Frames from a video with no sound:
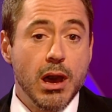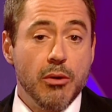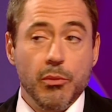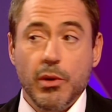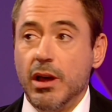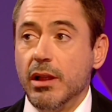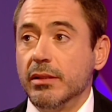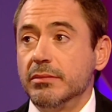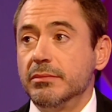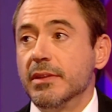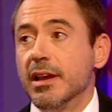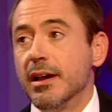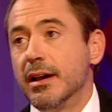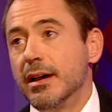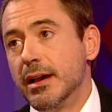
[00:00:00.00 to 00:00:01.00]
Well,
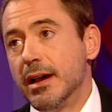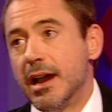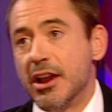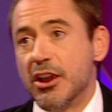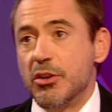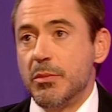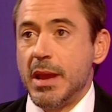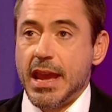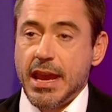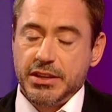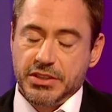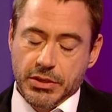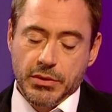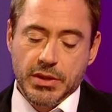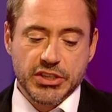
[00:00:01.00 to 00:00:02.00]
Iron Man,
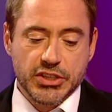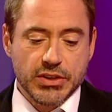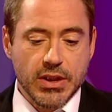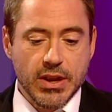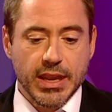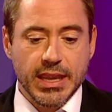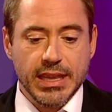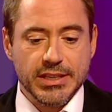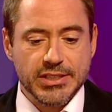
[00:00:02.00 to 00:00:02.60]
Tony Stark,